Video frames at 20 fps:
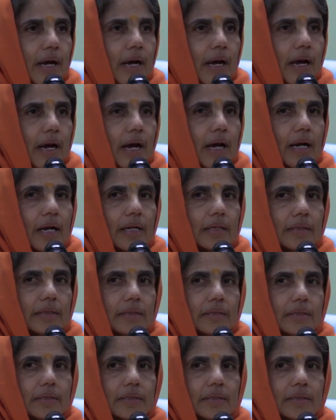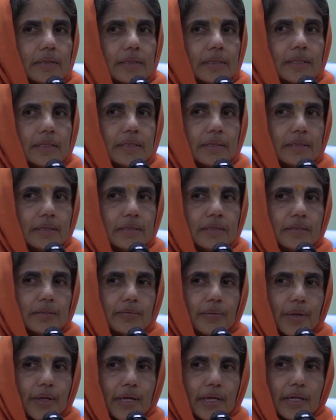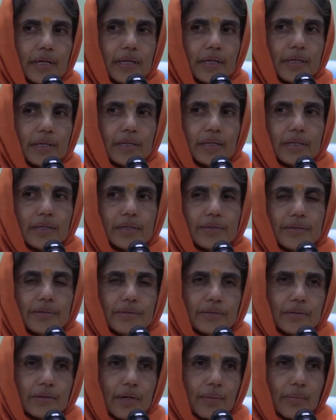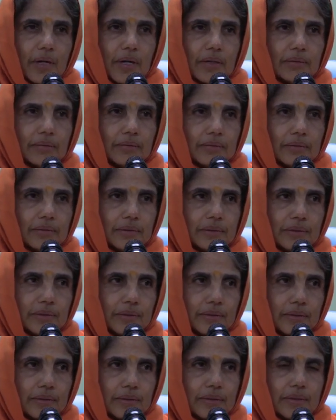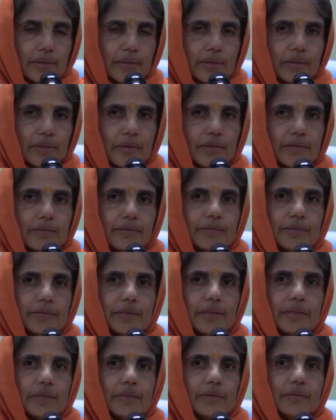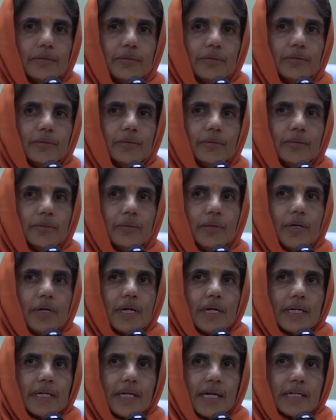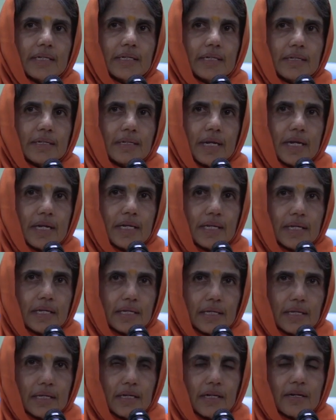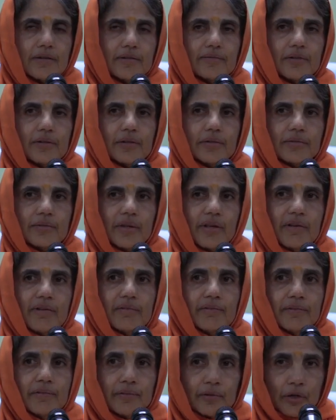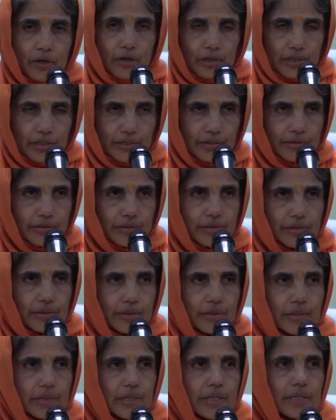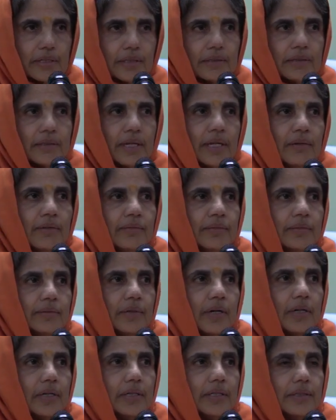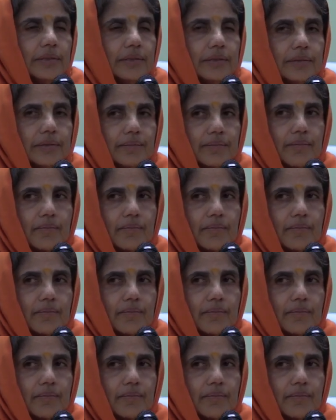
And in this way, you come out of the... You get ready for self-knowledge. And self-knowledge